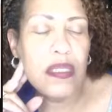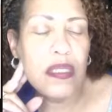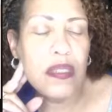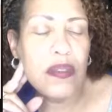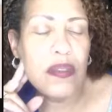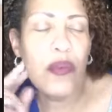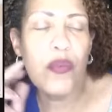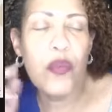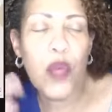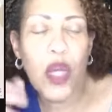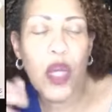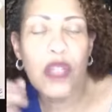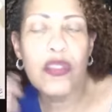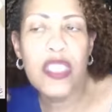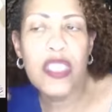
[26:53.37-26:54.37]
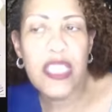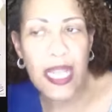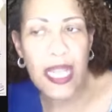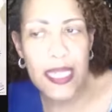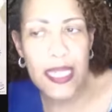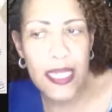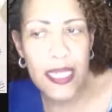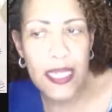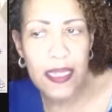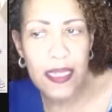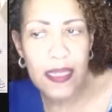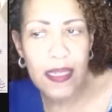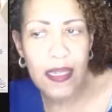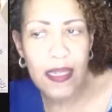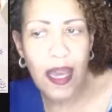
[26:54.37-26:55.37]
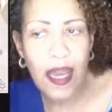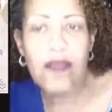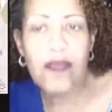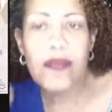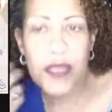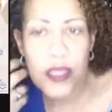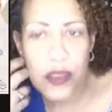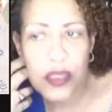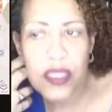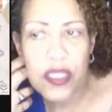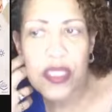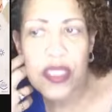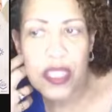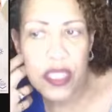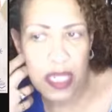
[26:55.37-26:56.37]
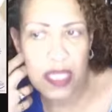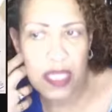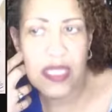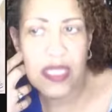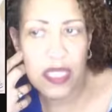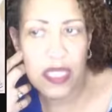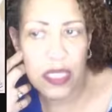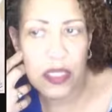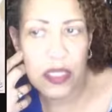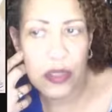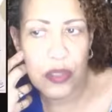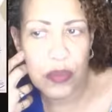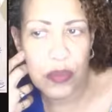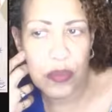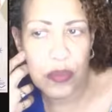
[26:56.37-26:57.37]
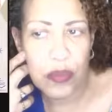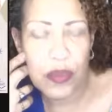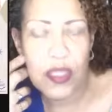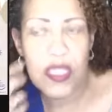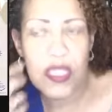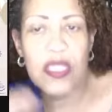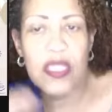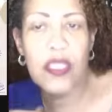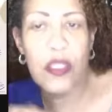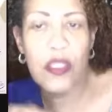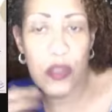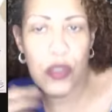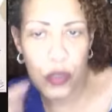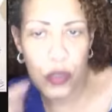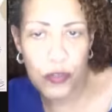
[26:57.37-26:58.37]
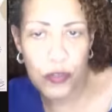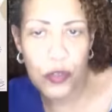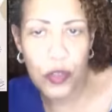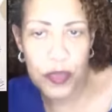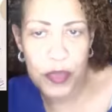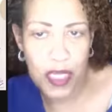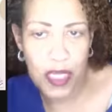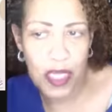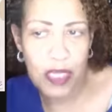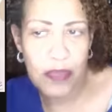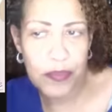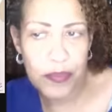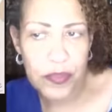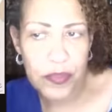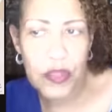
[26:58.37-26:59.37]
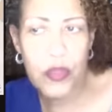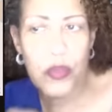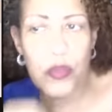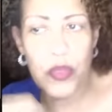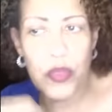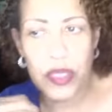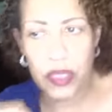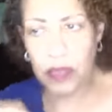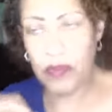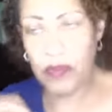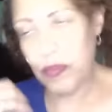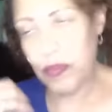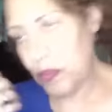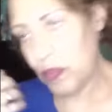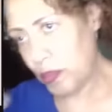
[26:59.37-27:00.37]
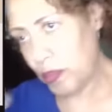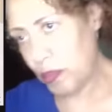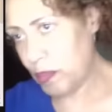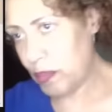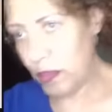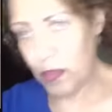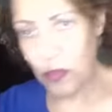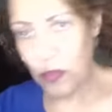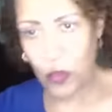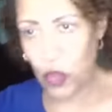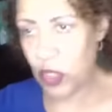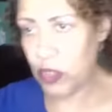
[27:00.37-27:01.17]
the royal jelly I've been using. This is a new formula with the royal